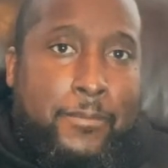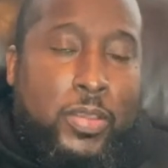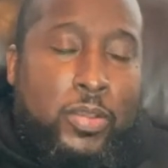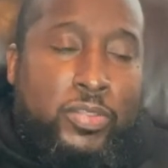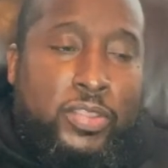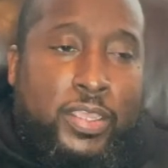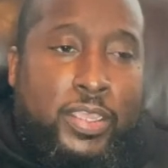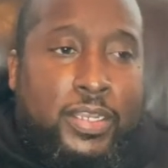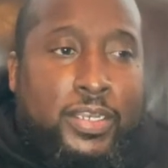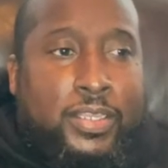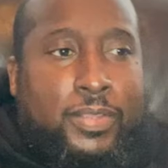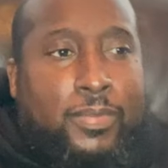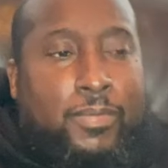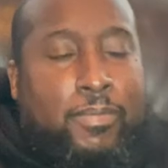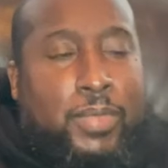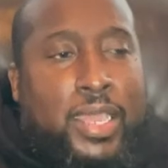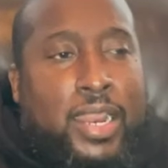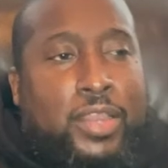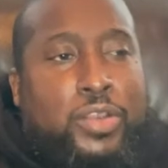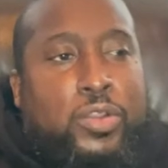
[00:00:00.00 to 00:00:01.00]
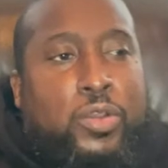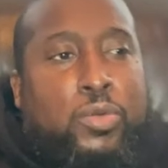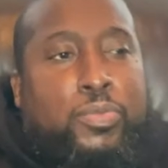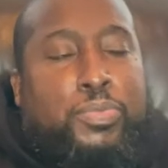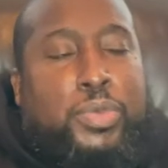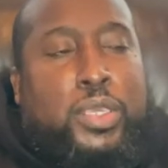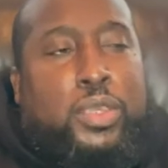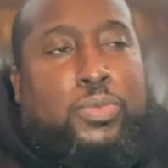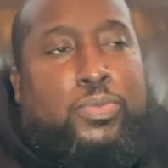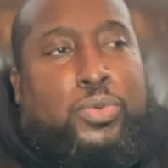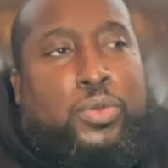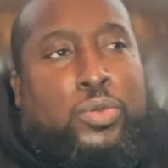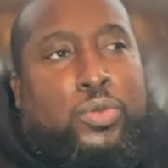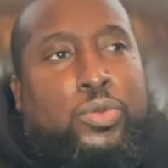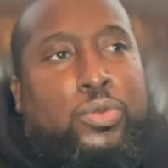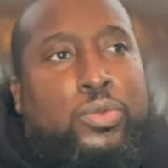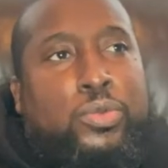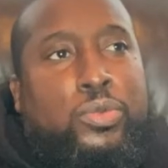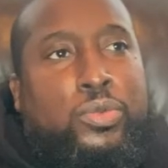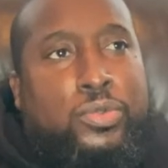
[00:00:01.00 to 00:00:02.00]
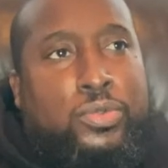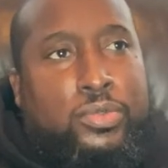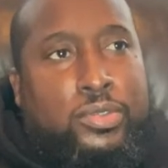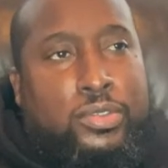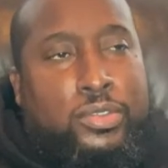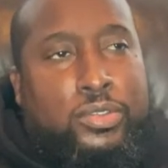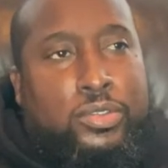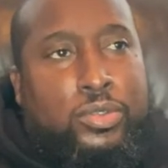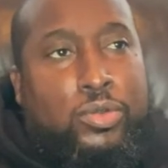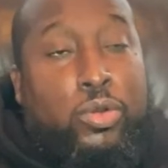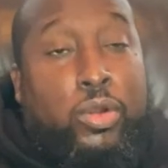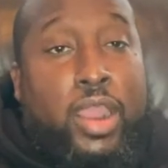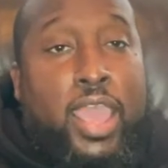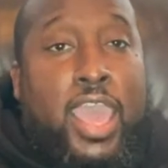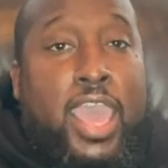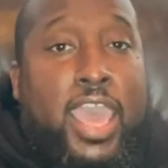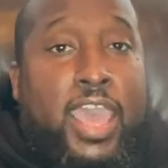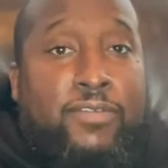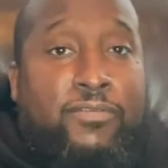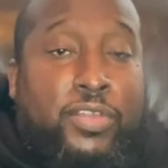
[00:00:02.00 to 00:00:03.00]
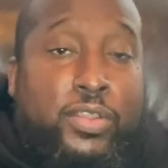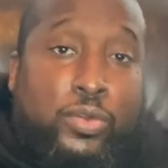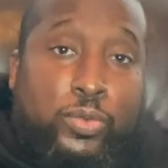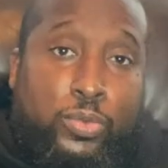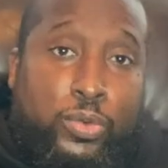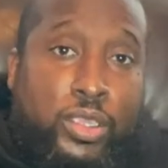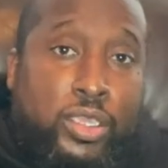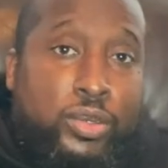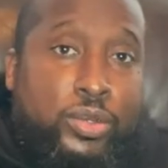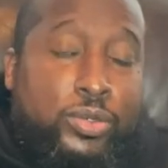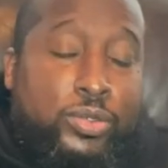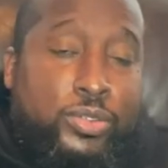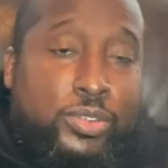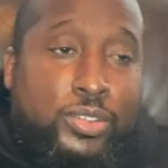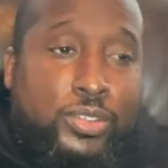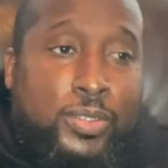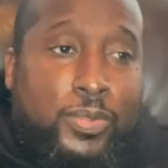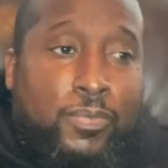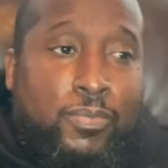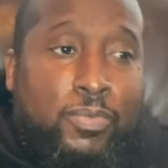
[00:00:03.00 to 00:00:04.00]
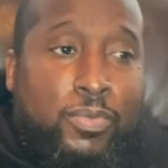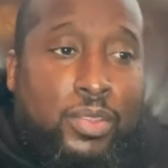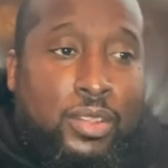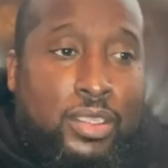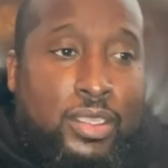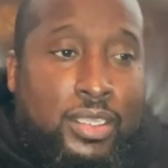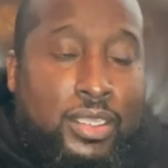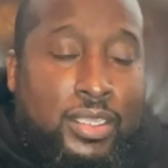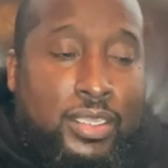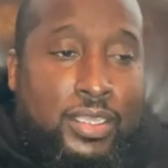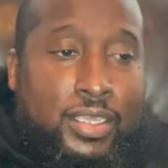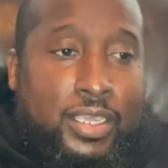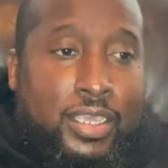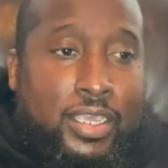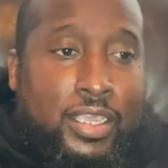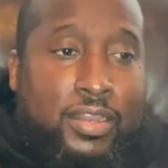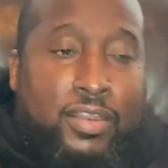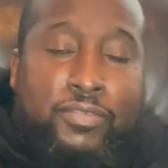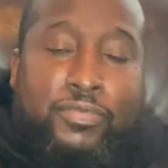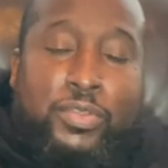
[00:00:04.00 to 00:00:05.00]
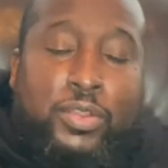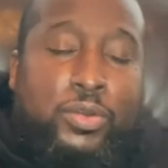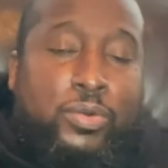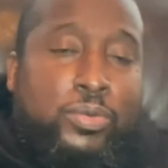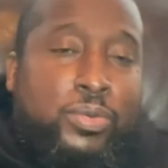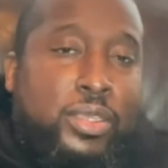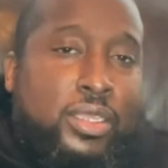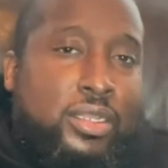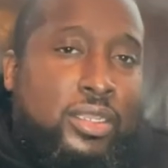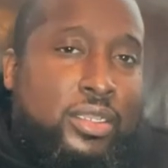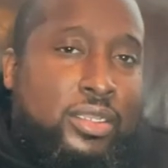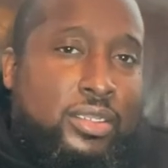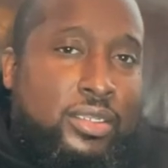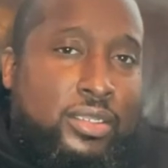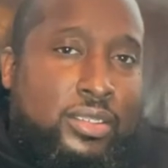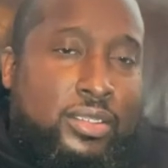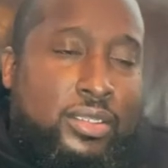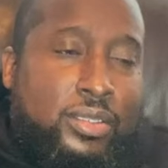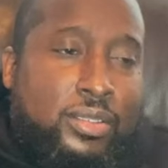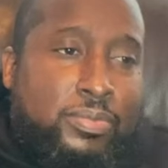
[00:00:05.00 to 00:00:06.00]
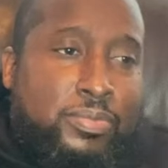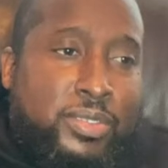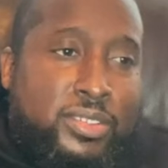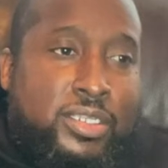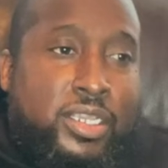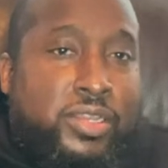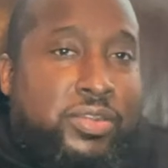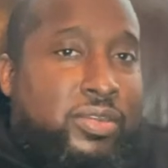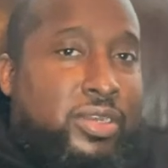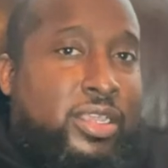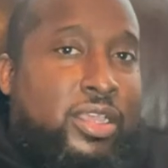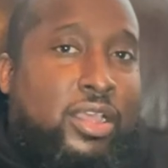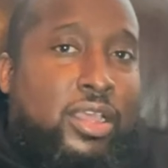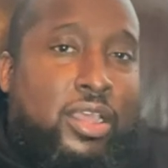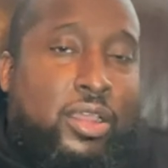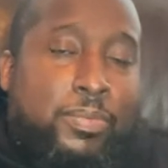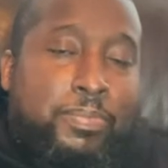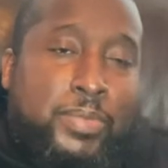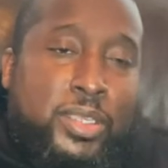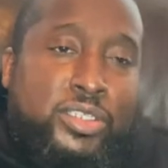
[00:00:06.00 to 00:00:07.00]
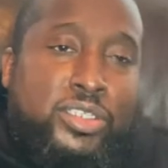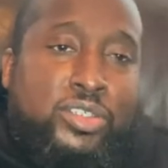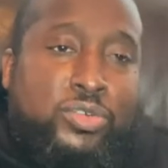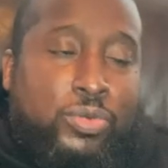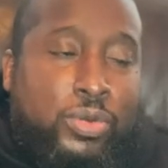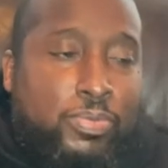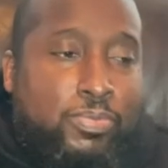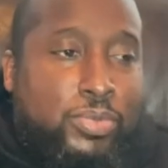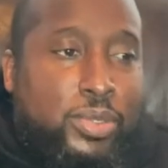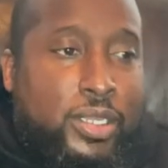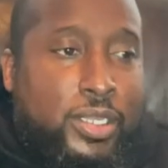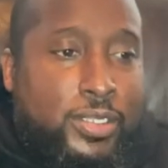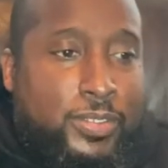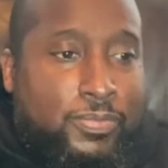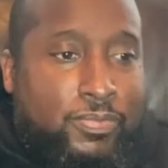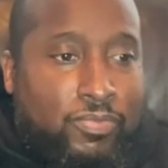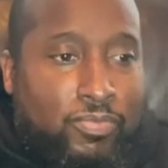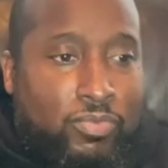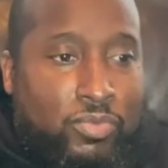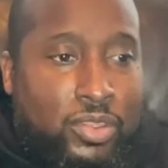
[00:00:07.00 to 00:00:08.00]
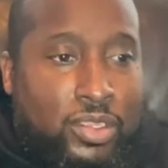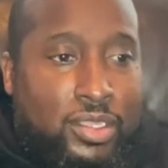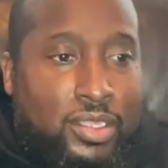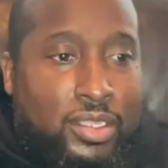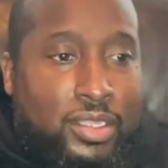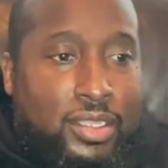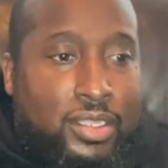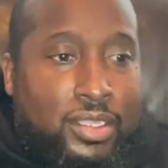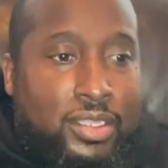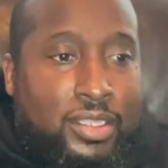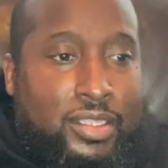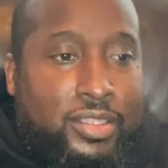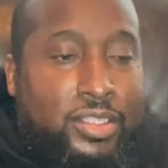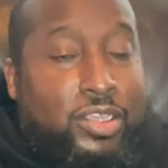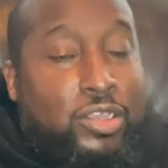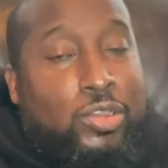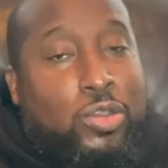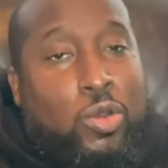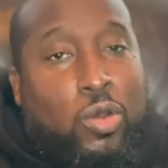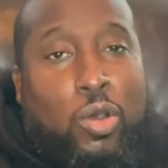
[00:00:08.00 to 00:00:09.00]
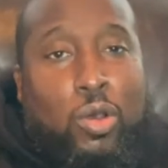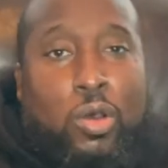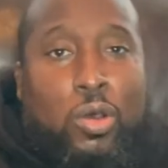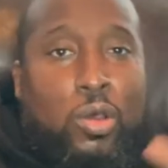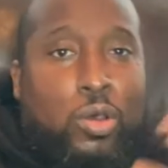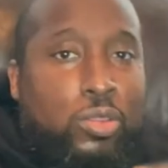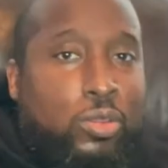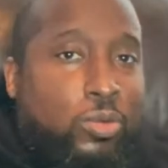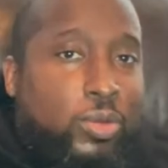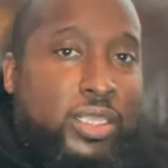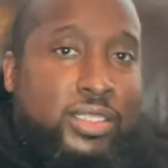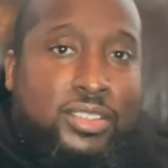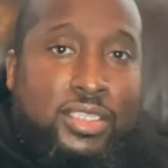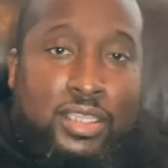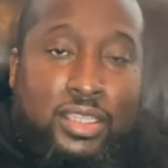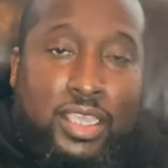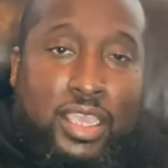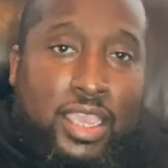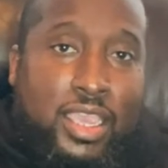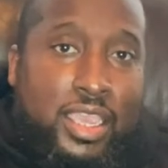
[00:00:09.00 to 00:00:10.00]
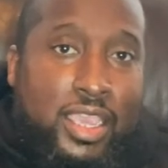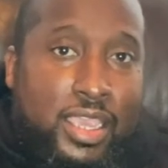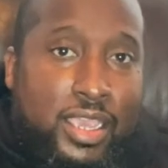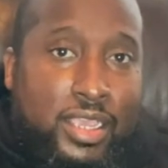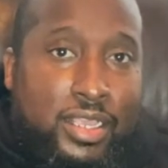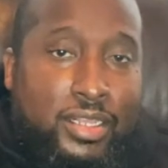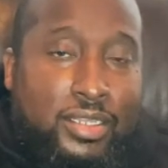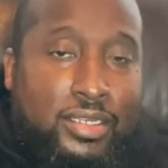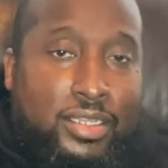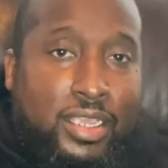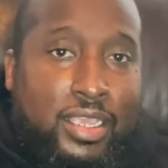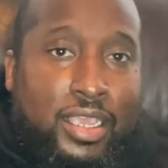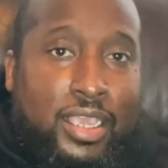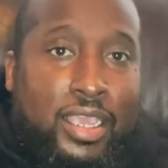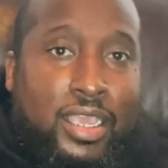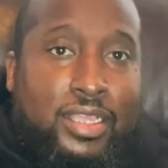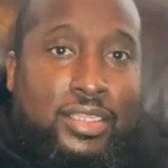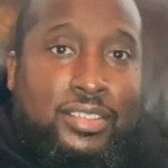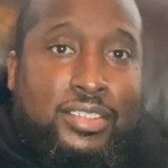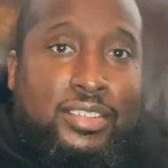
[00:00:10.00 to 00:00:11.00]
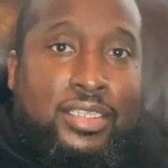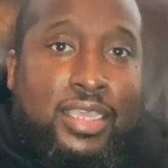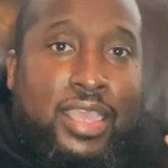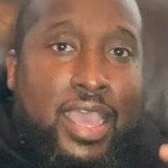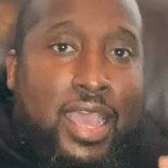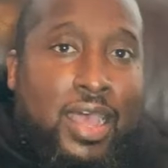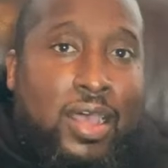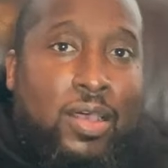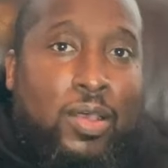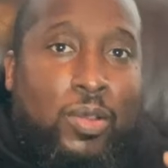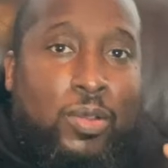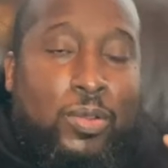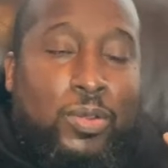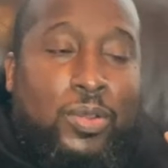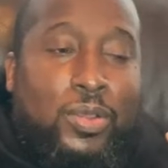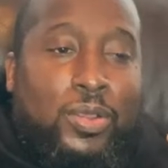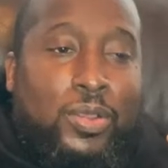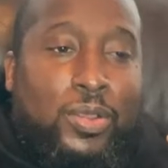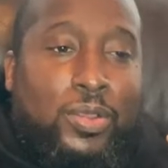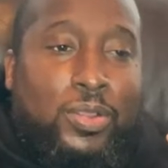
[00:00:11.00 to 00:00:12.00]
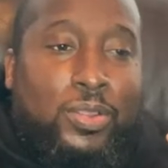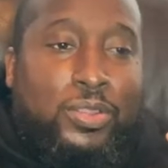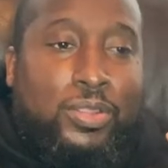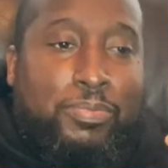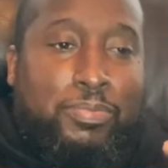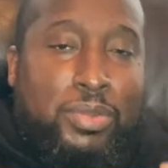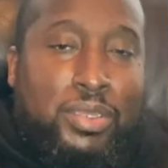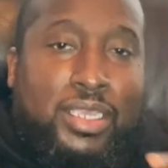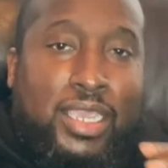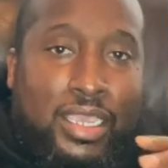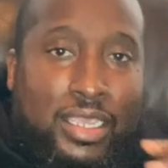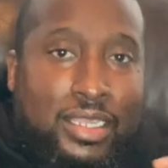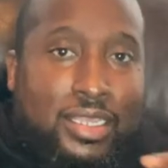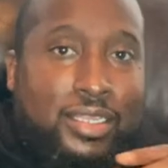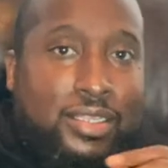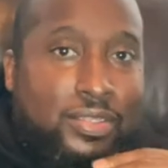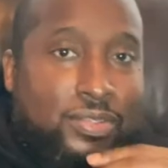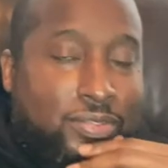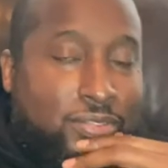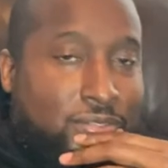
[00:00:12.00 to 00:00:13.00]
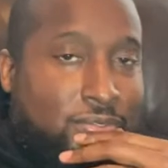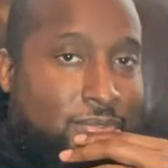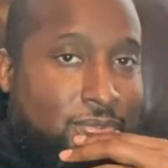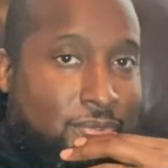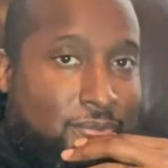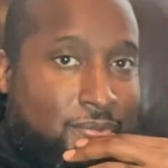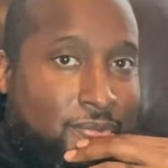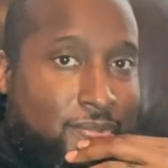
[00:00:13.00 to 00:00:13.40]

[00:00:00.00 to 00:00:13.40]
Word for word: Know the ending. Man, I know people who are avid readers and if they're reading particularly a, a mystery book, they'll go all the way to the end and see how the book ends.